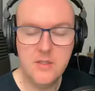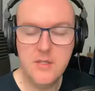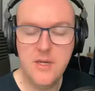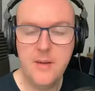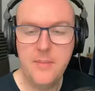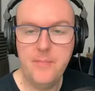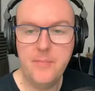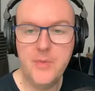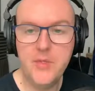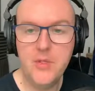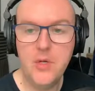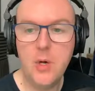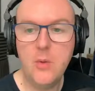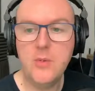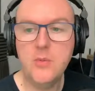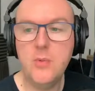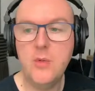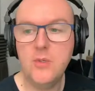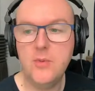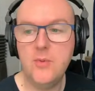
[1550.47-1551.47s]
it's not
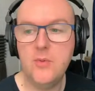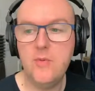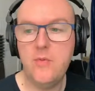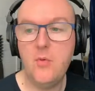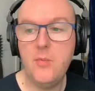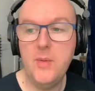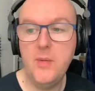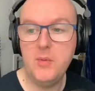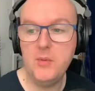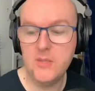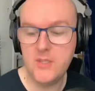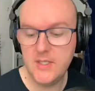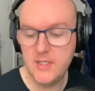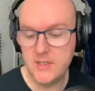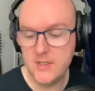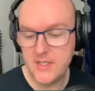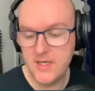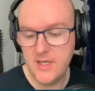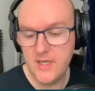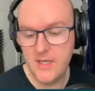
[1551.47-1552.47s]
always possible for people to
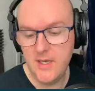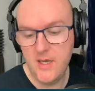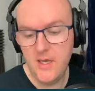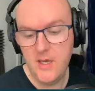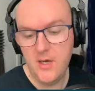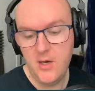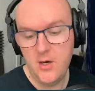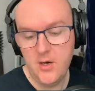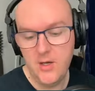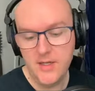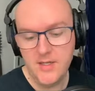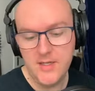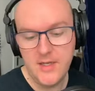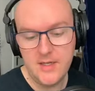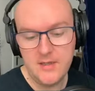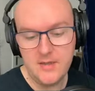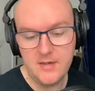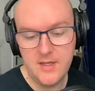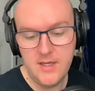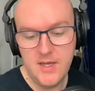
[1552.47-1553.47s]
see on a
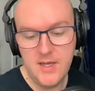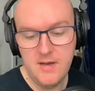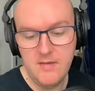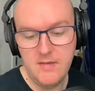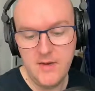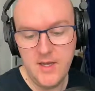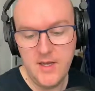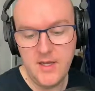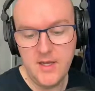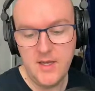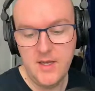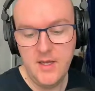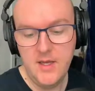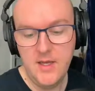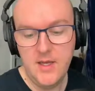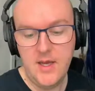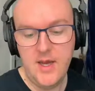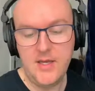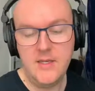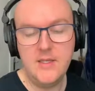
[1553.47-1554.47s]
Saturday evening.
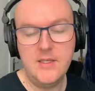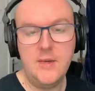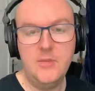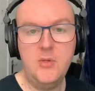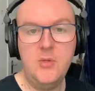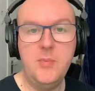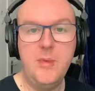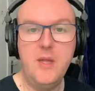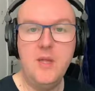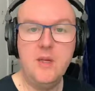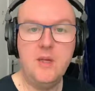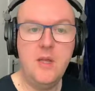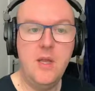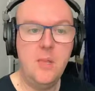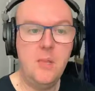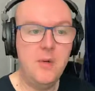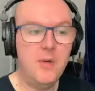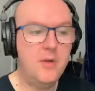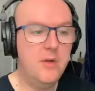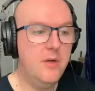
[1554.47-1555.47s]
I just happen to be lucky
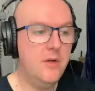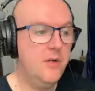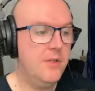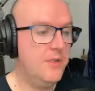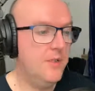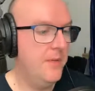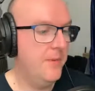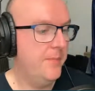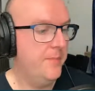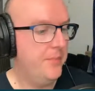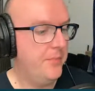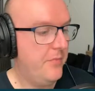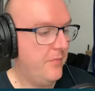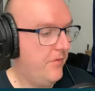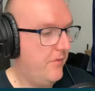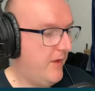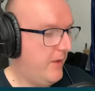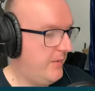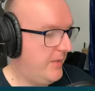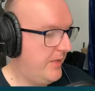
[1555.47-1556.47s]
because
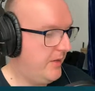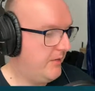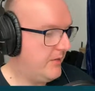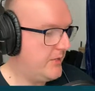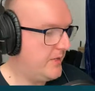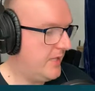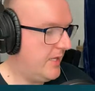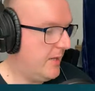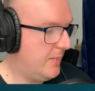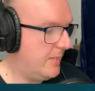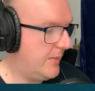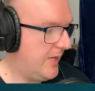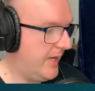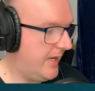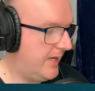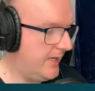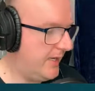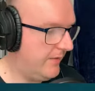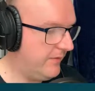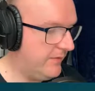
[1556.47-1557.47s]
family are asleep
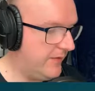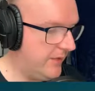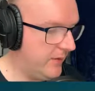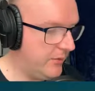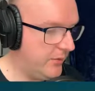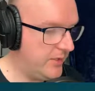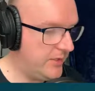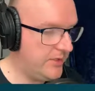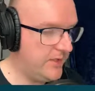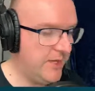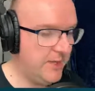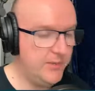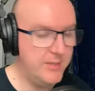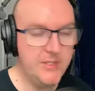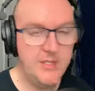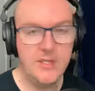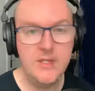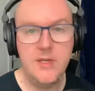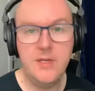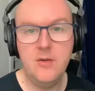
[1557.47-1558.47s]
and I've now got the time to
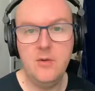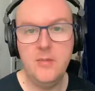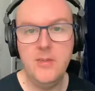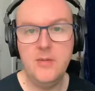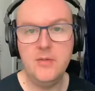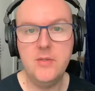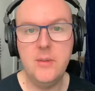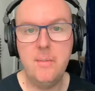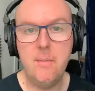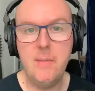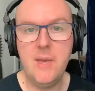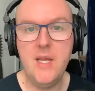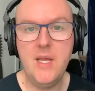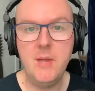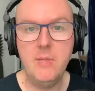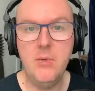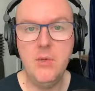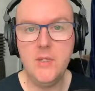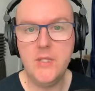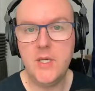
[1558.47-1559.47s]
sit down and be able to
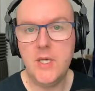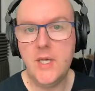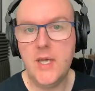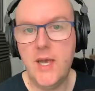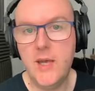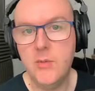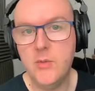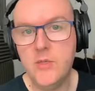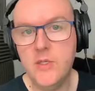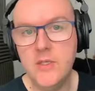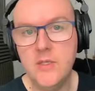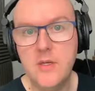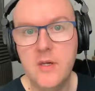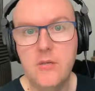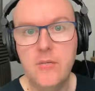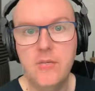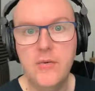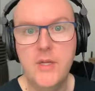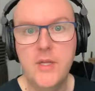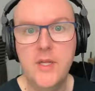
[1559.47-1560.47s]
make music again, which is
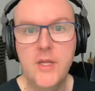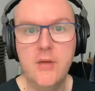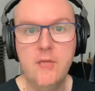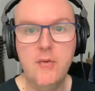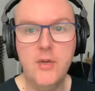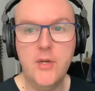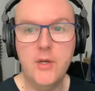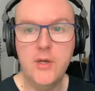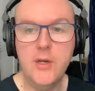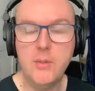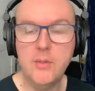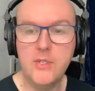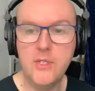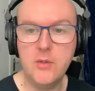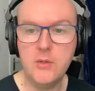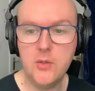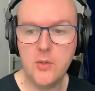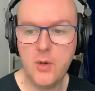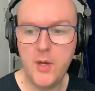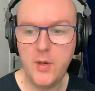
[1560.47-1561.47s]
really, really good. I'm
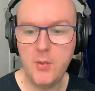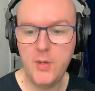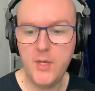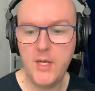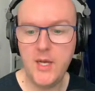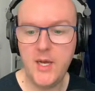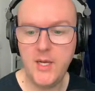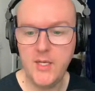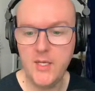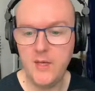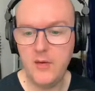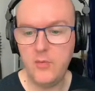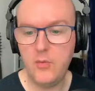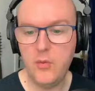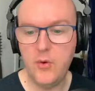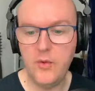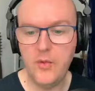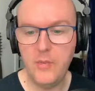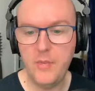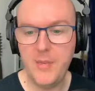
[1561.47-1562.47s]
still toying with the idea of what the